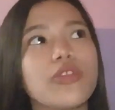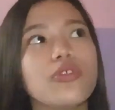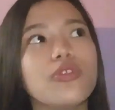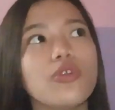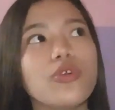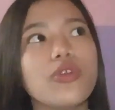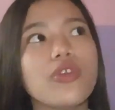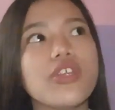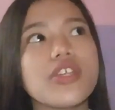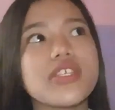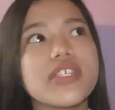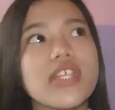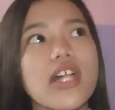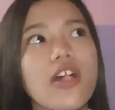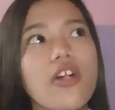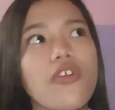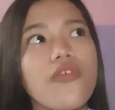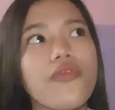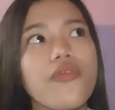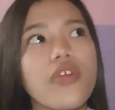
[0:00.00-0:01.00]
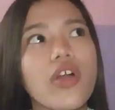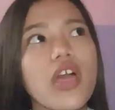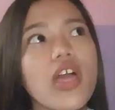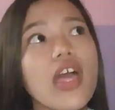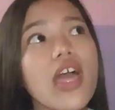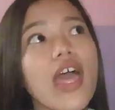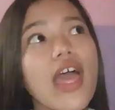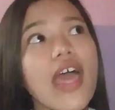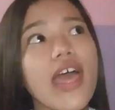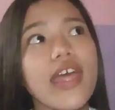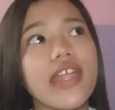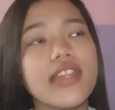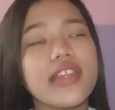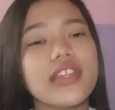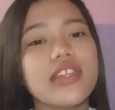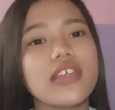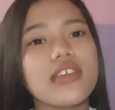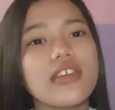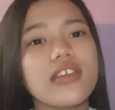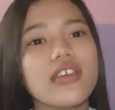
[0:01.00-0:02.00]
You get to know yourself
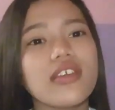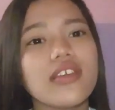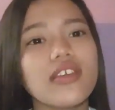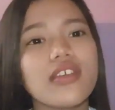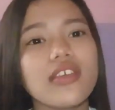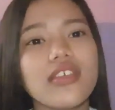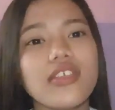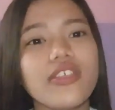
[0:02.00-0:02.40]
and